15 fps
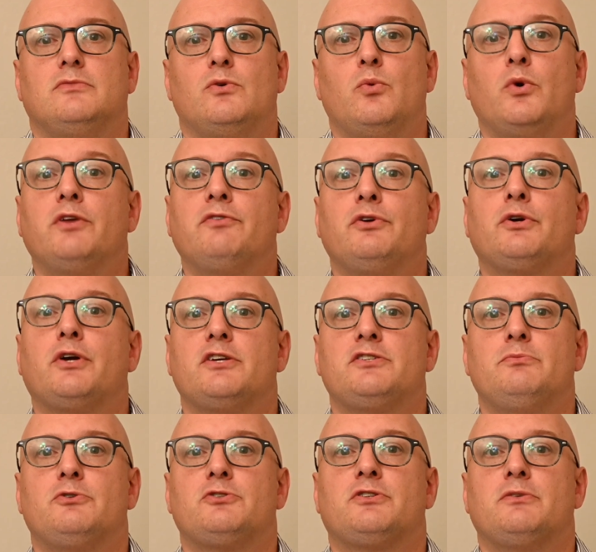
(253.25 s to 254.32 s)
One of your
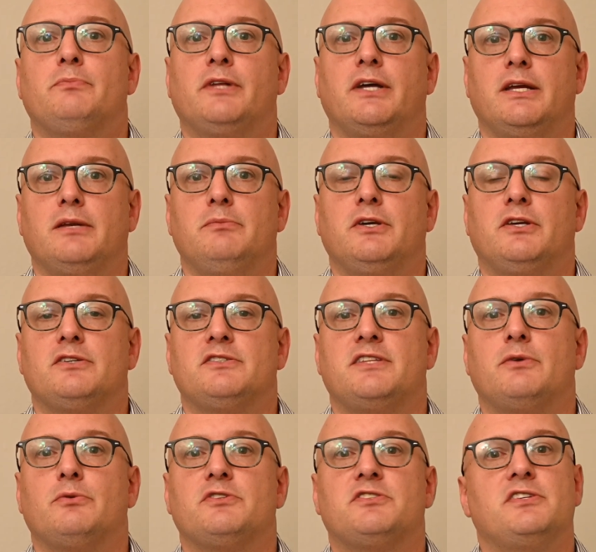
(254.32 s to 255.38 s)
customers complained because
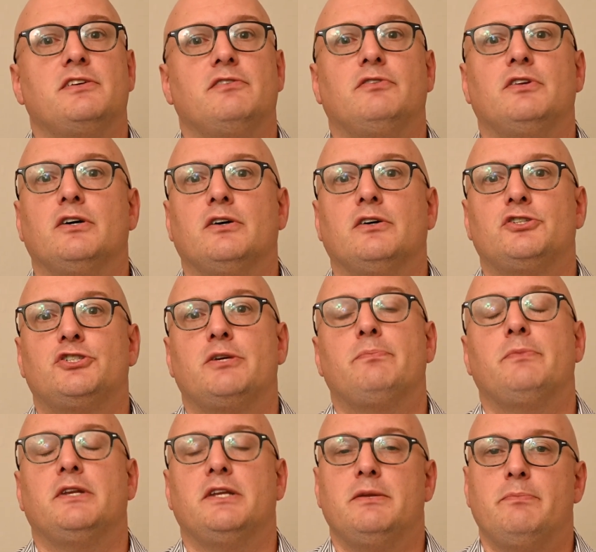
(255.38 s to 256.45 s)
they received a
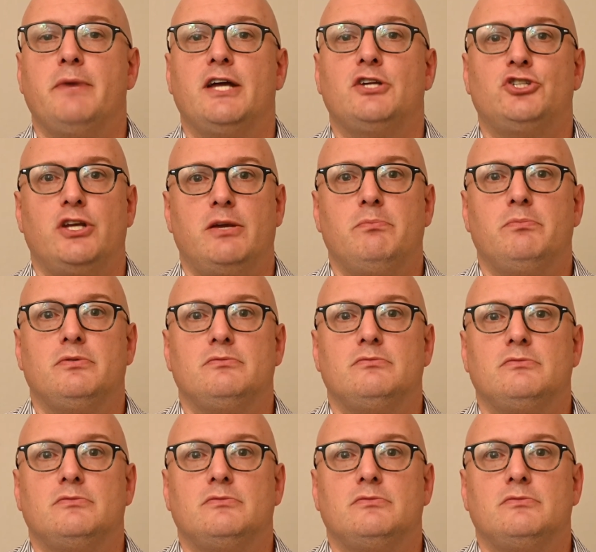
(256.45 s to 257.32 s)
shipment in bad shape.